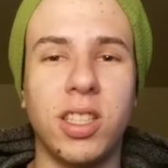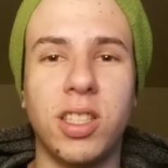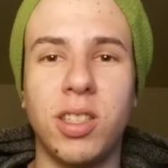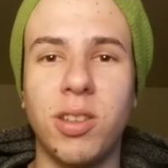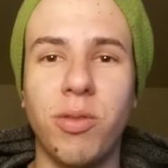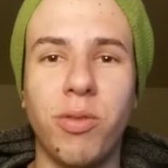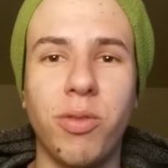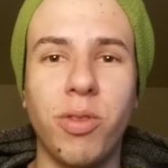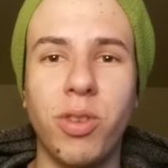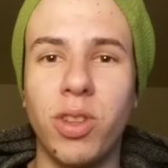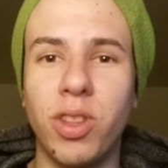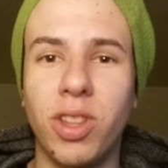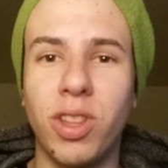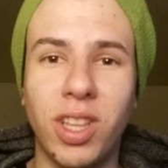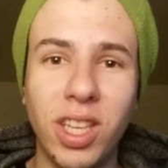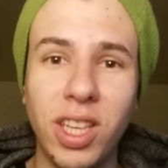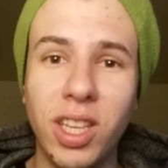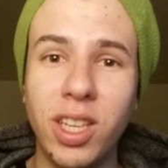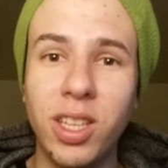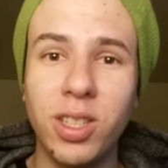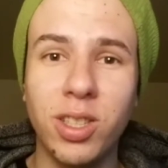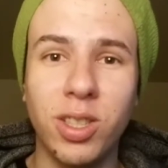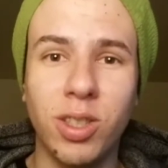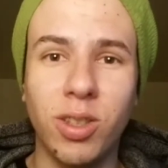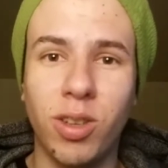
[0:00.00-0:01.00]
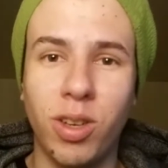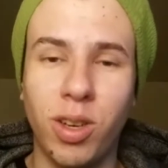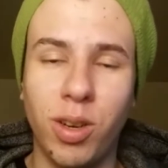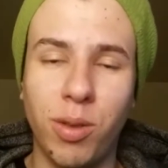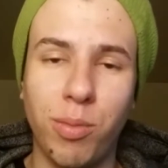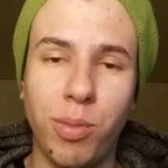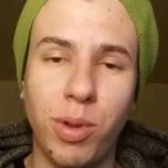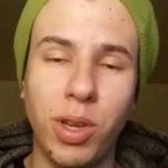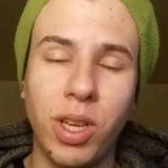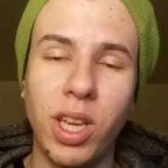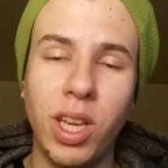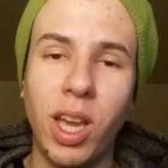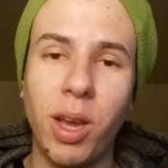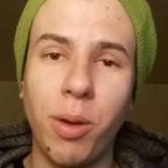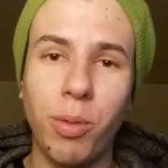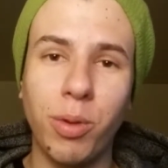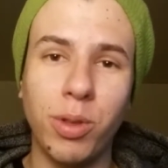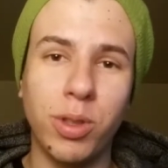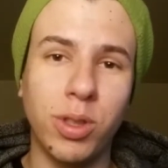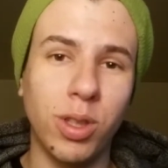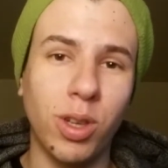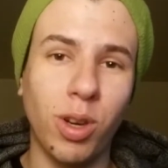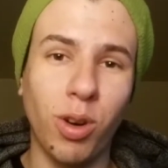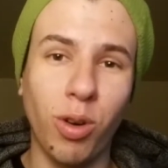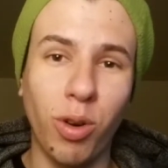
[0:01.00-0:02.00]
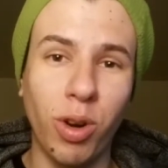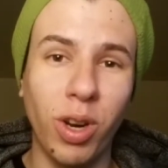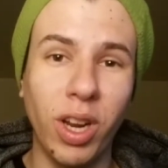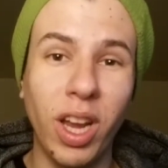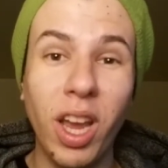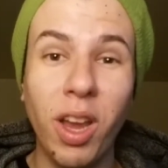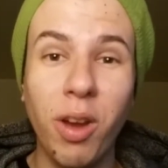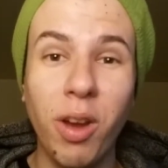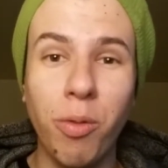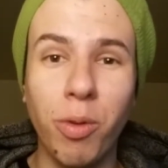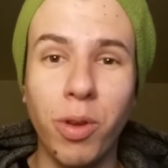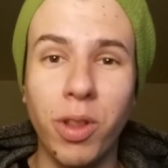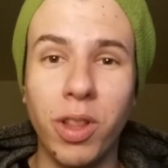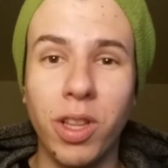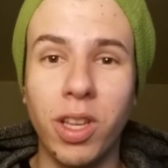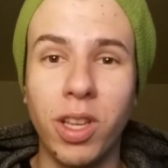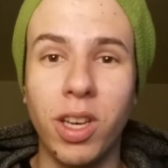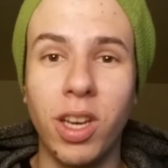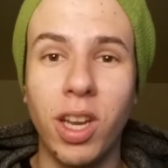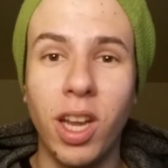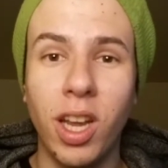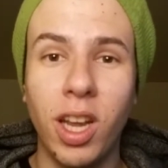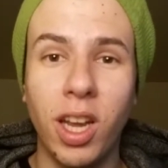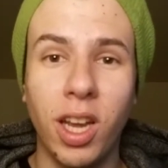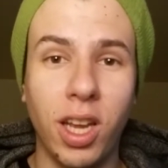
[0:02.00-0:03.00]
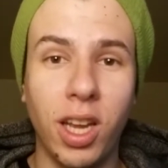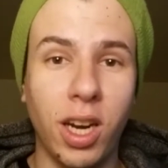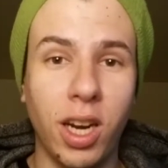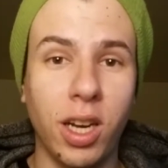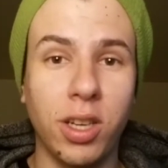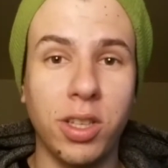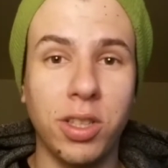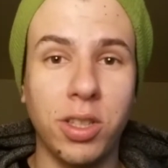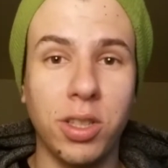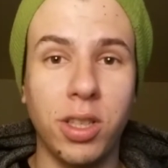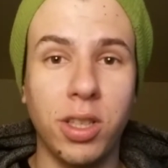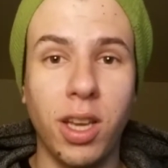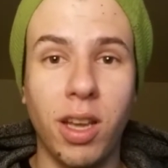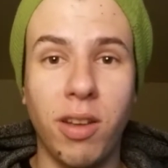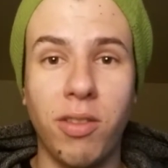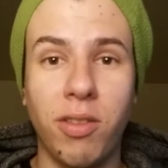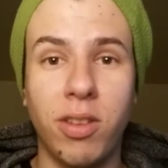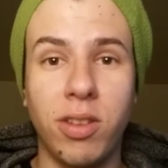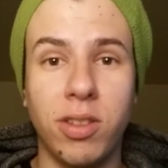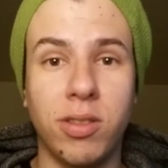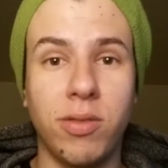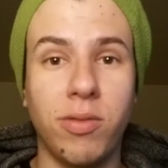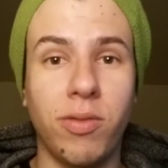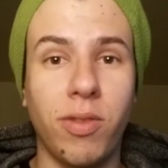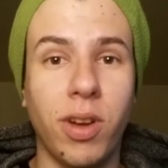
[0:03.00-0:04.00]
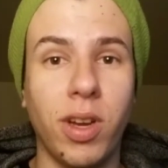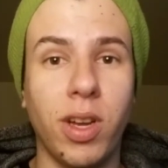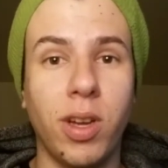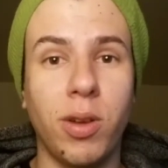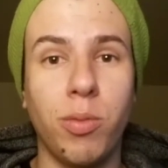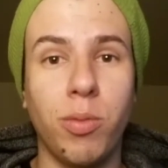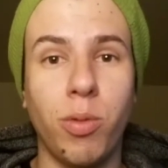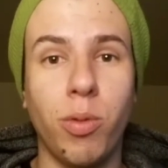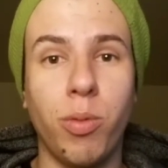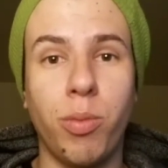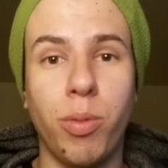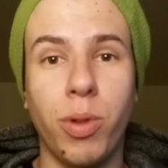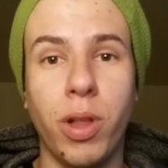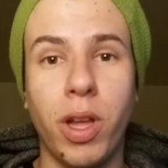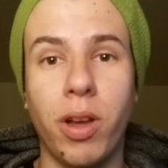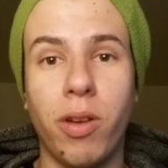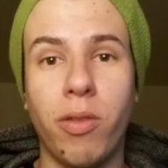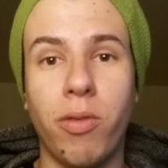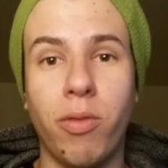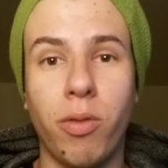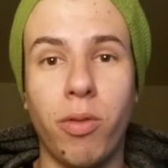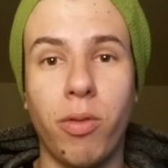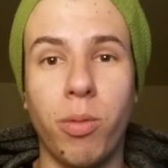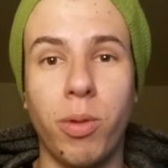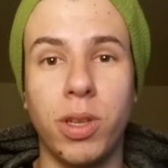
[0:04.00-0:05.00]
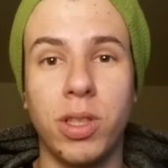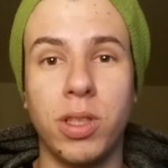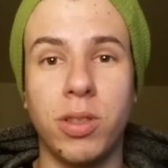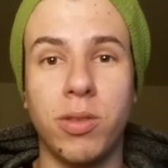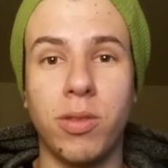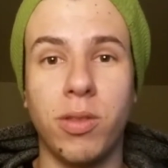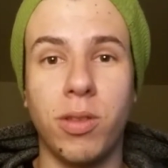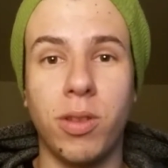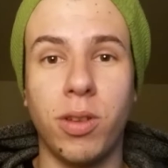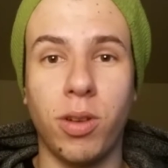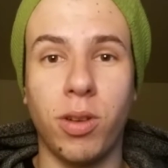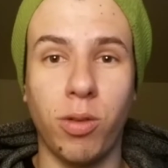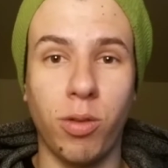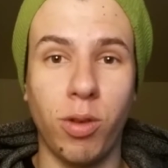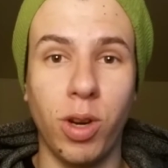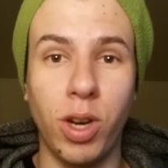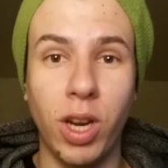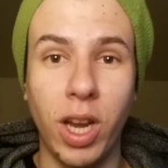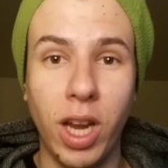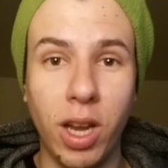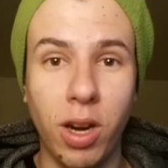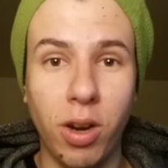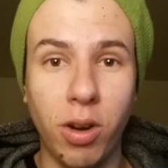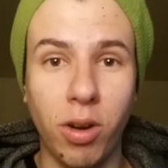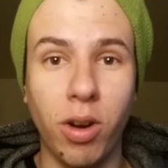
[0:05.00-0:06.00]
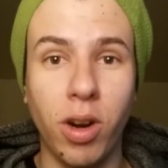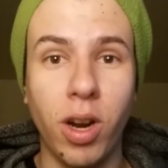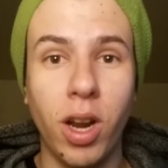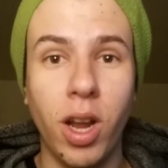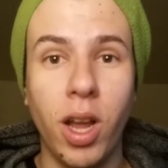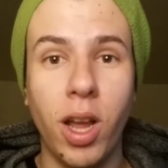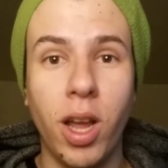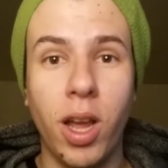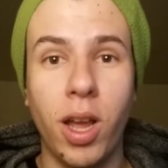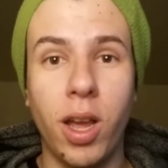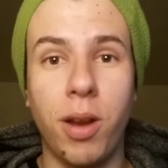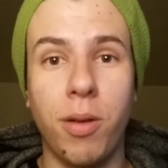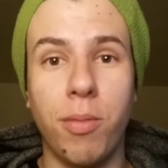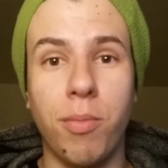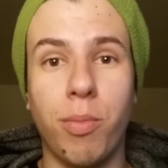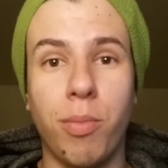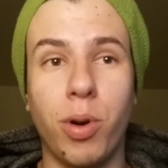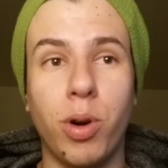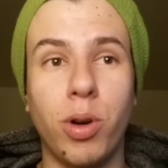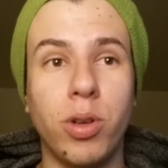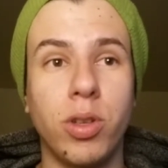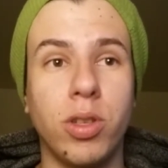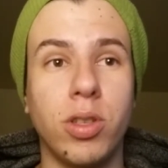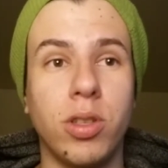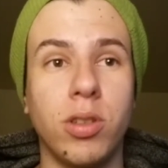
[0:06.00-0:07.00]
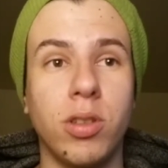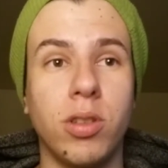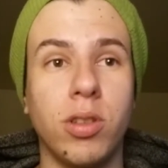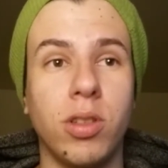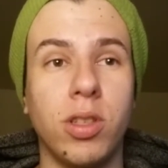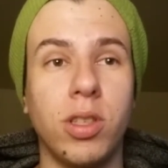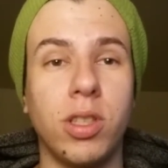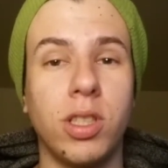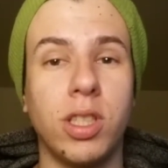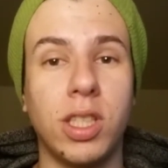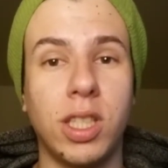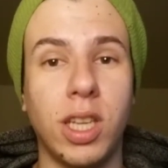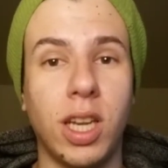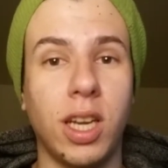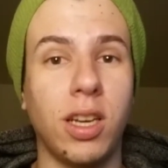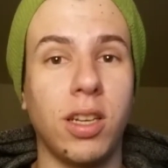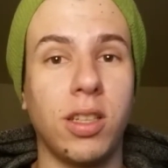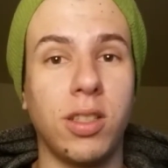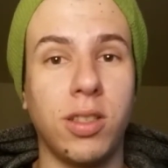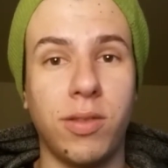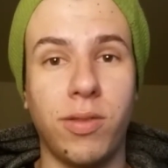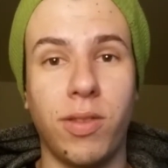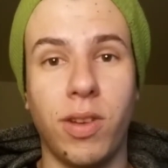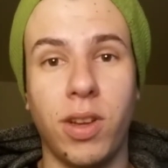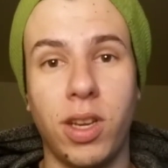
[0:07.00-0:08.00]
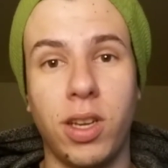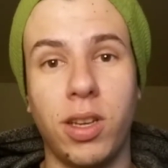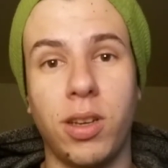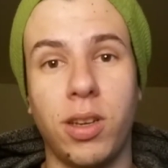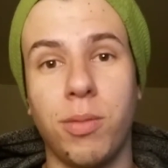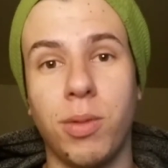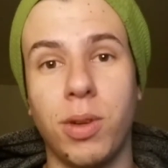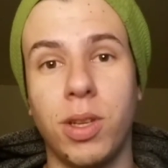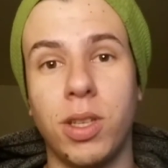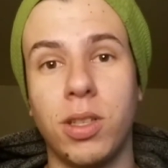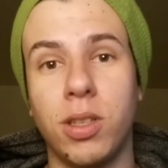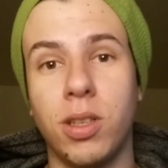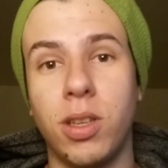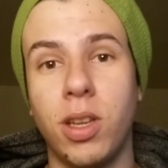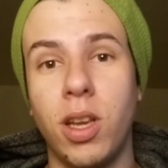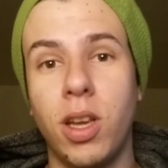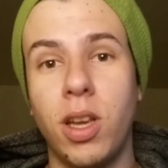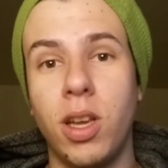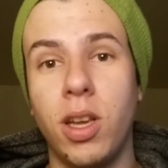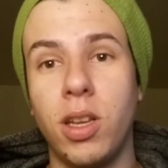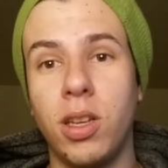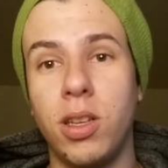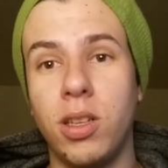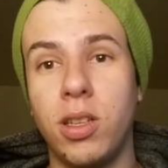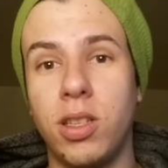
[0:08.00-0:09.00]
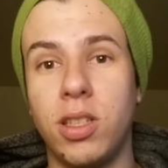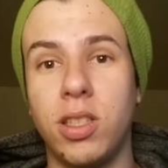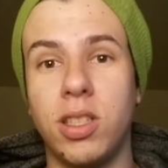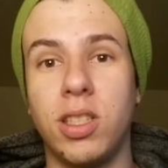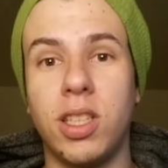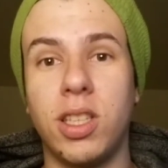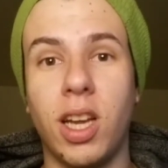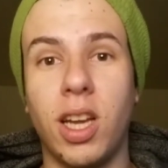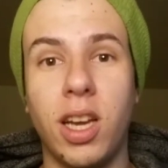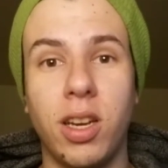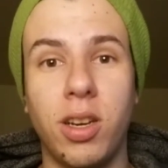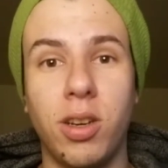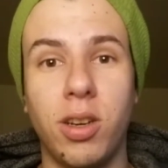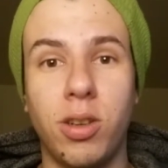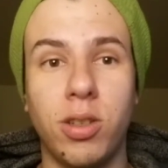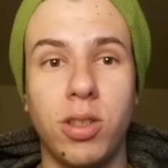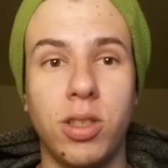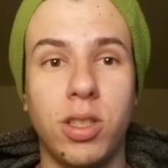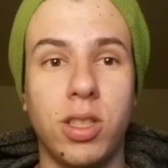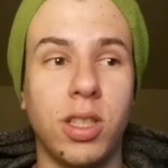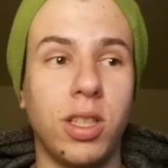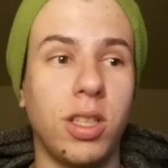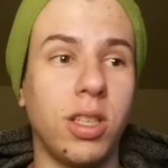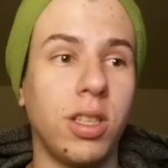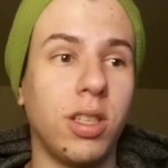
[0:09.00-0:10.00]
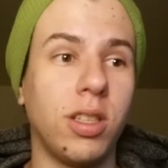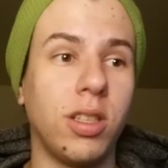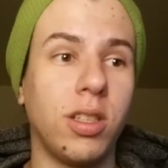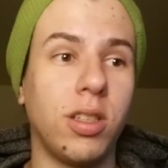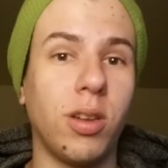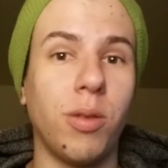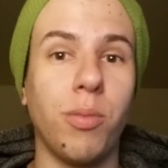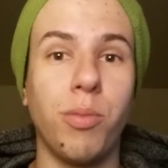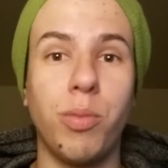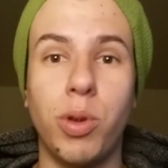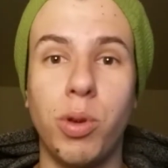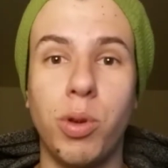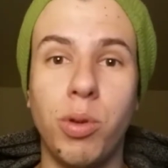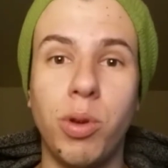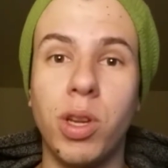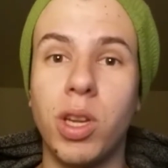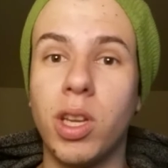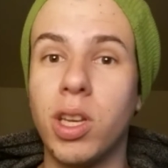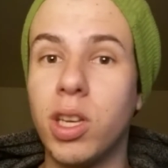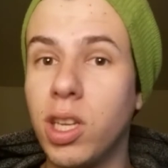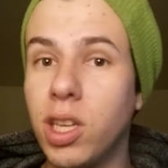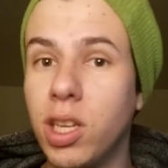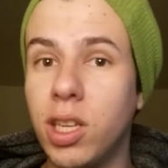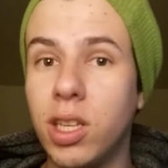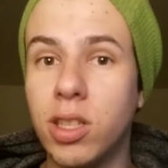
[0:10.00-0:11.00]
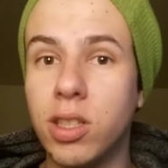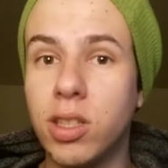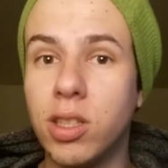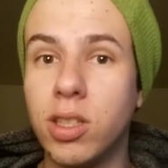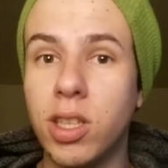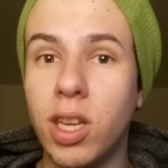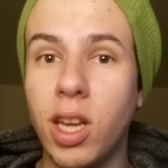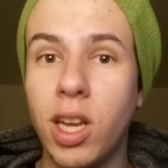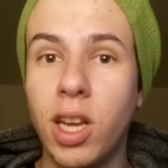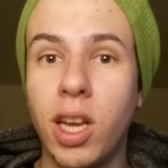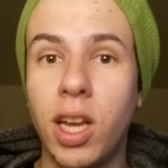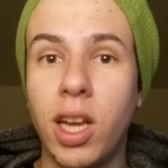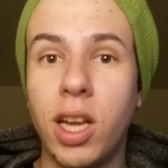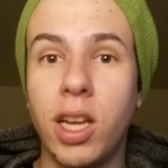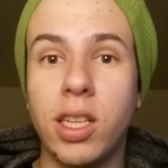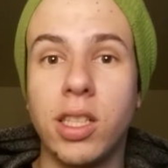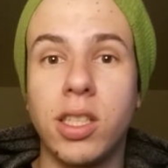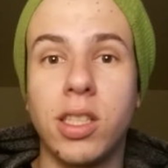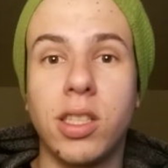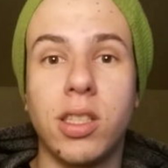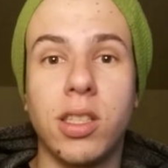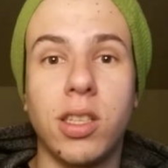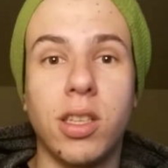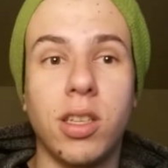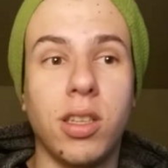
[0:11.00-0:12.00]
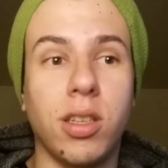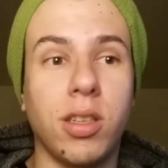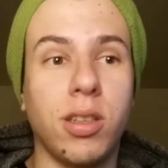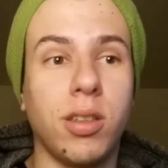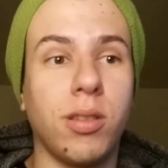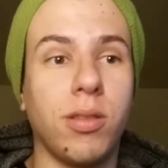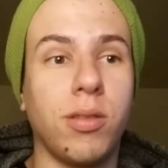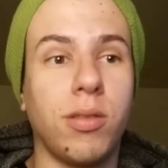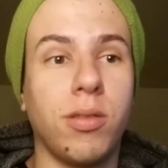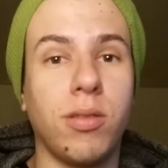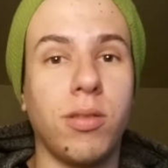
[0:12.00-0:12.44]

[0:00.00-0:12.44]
different things on it, being able to create with it, and actually have it as a viable platform as a creator, and personally satisfying my desires and computing needs as a